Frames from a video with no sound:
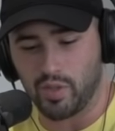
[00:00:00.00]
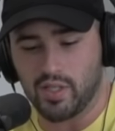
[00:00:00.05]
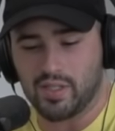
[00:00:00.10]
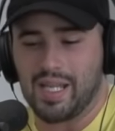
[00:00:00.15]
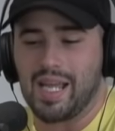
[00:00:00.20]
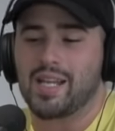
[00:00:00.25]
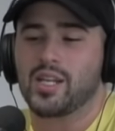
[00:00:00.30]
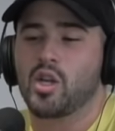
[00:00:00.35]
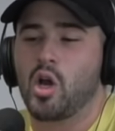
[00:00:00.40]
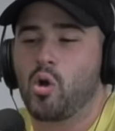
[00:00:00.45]

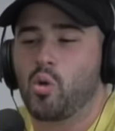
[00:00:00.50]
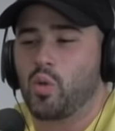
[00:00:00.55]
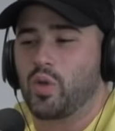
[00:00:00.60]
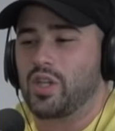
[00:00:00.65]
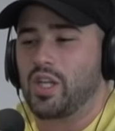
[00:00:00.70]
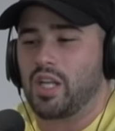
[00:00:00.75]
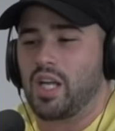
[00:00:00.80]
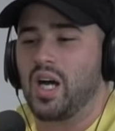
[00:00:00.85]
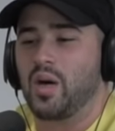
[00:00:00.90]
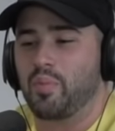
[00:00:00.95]
Because I know
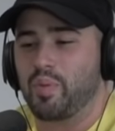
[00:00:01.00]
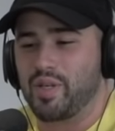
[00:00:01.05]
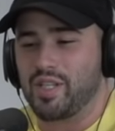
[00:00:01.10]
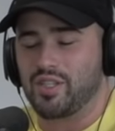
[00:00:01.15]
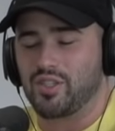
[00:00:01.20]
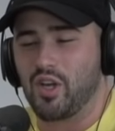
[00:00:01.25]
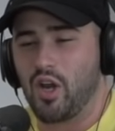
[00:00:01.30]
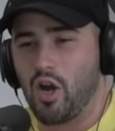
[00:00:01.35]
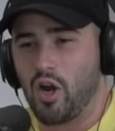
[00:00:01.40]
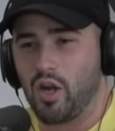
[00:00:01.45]
what the
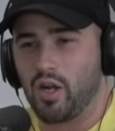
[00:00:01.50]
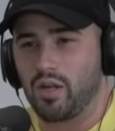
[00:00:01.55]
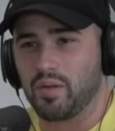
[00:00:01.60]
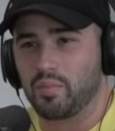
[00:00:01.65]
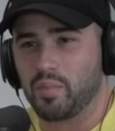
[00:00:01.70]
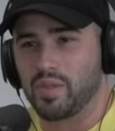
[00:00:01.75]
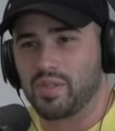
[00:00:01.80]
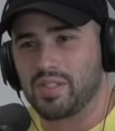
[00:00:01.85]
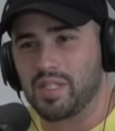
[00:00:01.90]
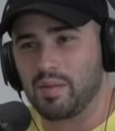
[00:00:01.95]
companies are.
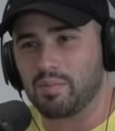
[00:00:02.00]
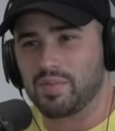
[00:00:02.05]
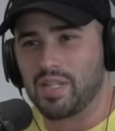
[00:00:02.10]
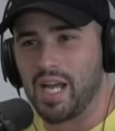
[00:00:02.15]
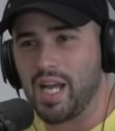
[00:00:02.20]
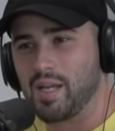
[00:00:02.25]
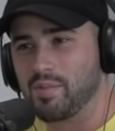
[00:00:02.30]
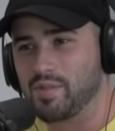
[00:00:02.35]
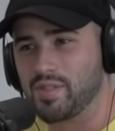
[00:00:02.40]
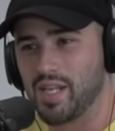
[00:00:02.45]
Yeah. But
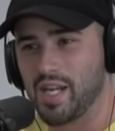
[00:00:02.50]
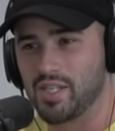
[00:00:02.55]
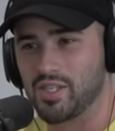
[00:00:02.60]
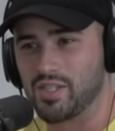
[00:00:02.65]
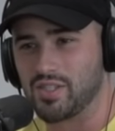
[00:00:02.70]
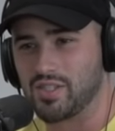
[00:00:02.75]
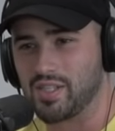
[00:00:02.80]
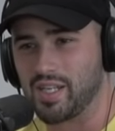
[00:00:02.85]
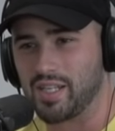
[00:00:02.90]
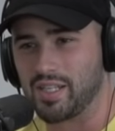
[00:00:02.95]
sometimes I
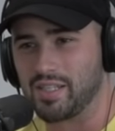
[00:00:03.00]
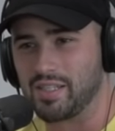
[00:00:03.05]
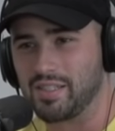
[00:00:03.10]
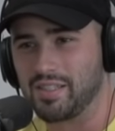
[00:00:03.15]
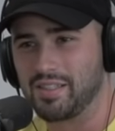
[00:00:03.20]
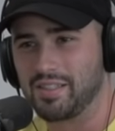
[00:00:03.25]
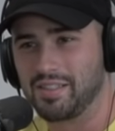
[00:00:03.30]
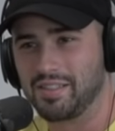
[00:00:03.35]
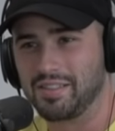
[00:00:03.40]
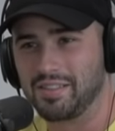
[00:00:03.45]
just like...
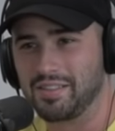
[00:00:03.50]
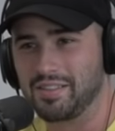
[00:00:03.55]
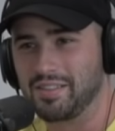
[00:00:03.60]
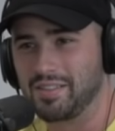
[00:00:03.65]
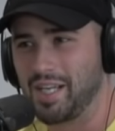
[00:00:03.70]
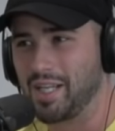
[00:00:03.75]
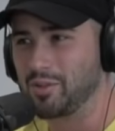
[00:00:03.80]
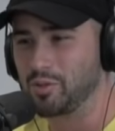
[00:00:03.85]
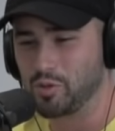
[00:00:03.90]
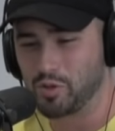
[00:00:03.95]

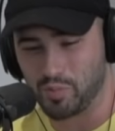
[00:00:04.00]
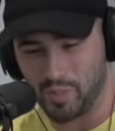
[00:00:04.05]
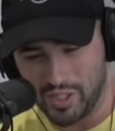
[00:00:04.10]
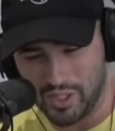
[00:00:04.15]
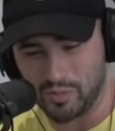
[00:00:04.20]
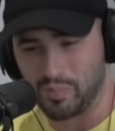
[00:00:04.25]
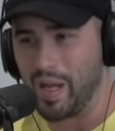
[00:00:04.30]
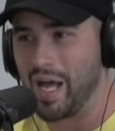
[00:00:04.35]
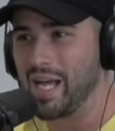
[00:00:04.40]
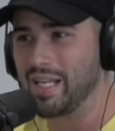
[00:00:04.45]
I lose my
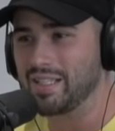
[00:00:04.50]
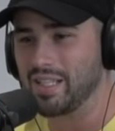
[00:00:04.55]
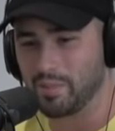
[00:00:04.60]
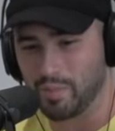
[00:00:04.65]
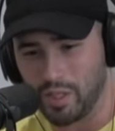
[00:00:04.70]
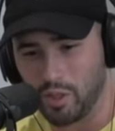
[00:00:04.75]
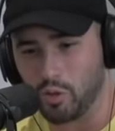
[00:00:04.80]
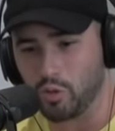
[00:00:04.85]
spot. I'm like,